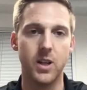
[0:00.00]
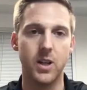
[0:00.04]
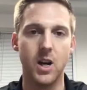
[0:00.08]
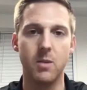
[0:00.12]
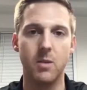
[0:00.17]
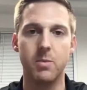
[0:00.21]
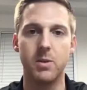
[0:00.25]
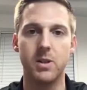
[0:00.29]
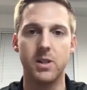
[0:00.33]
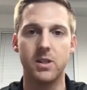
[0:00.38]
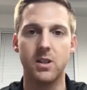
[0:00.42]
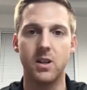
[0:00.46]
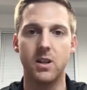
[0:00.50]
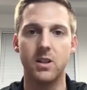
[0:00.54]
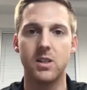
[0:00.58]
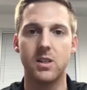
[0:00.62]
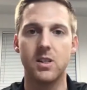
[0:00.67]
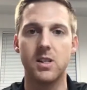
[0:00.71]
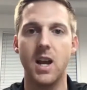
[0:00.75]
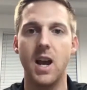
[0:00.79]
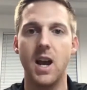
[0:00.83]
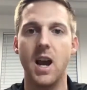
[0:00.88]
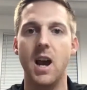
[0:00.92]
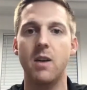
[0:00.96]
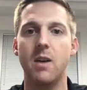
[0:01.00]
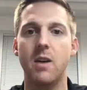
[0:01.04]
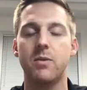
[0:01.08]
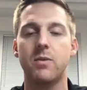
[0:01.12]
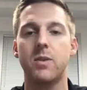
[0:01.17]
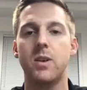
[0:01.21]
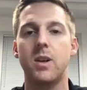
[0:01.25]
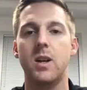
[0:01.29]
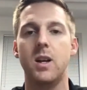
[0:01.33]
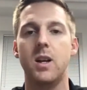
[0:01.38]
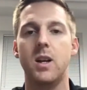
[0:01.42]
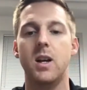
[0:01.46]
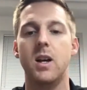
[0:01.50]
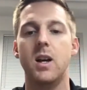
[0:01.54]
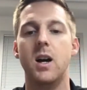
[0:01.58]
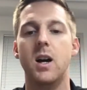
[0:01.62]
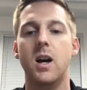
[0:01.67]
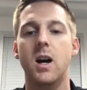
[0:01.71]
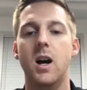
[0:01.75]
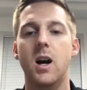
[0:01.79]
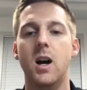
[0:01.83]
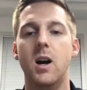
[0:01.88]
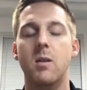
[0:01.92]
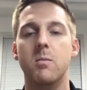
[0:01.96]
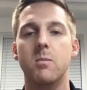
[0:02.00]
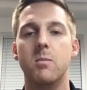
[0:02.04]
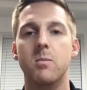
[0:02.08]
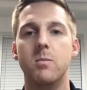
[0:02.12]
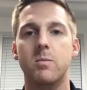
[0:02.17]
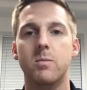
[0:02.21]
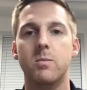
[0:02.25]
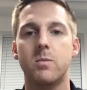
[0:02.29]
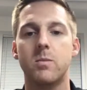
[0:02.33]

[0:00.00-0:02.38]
therapists on staff, um,